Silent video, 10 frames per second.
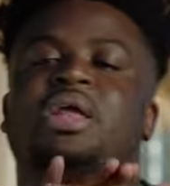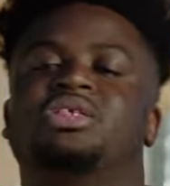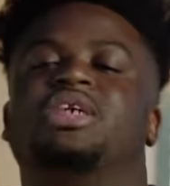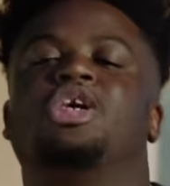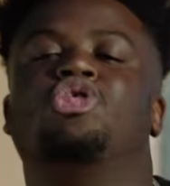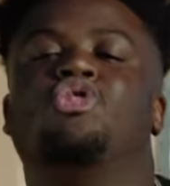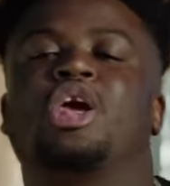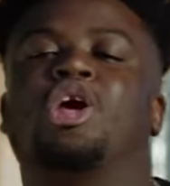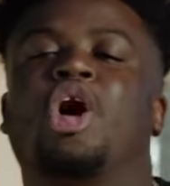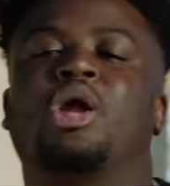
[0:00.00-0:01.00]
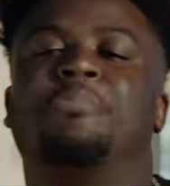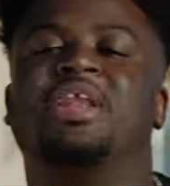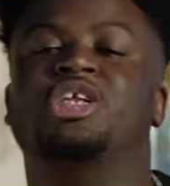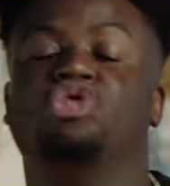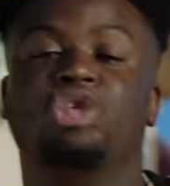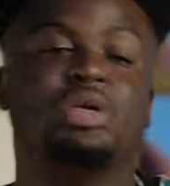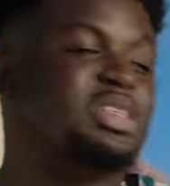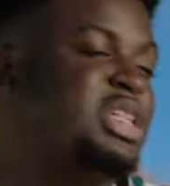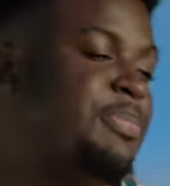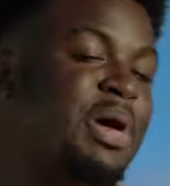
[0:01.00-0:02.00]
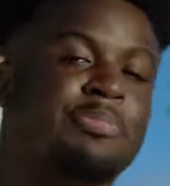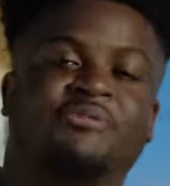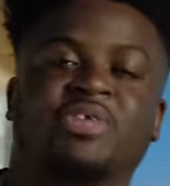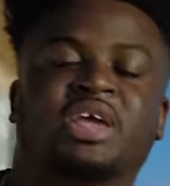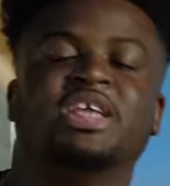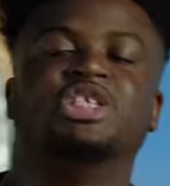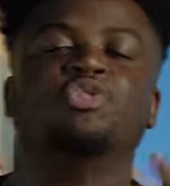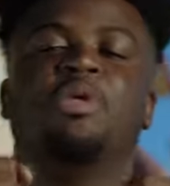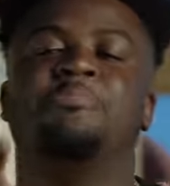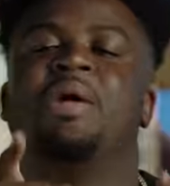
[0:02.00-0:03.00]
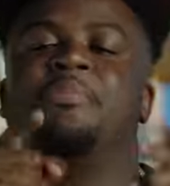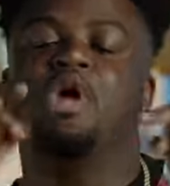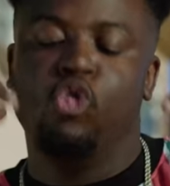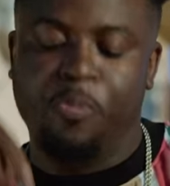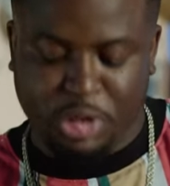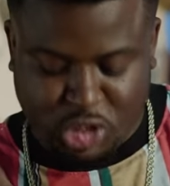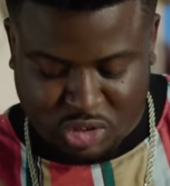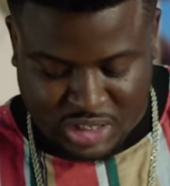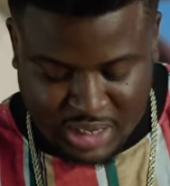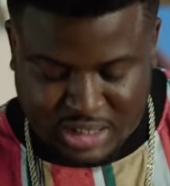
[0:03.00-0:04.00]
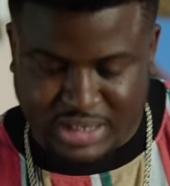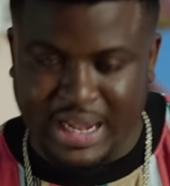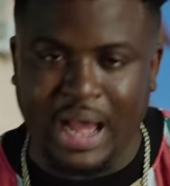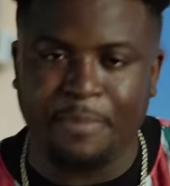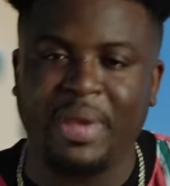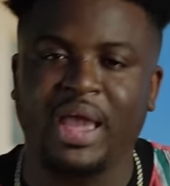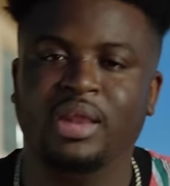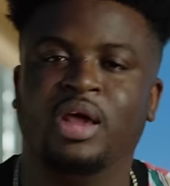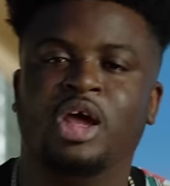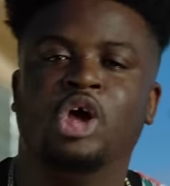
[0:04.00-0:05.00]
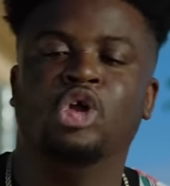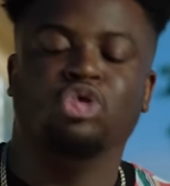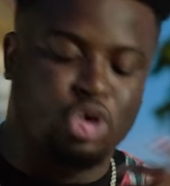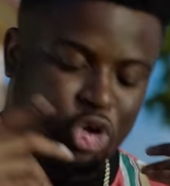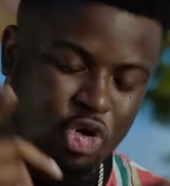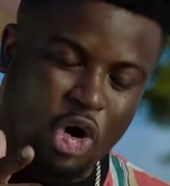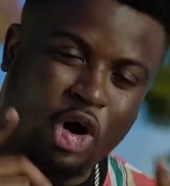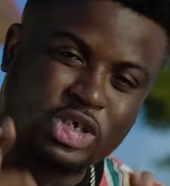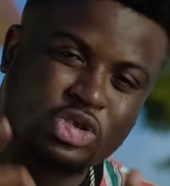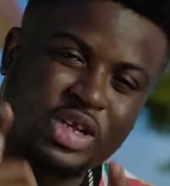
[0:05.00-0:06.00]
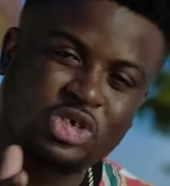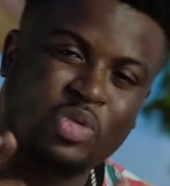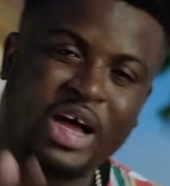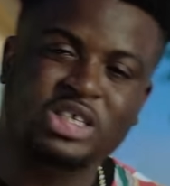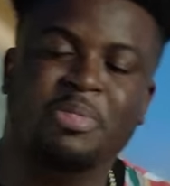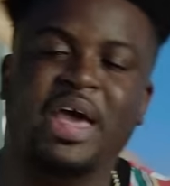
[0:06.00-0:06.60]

I'm here to tell you don't get caught up in a dream. Slip up and forget to remember who built you to this time, man. Yeah. Know your cause through these lies,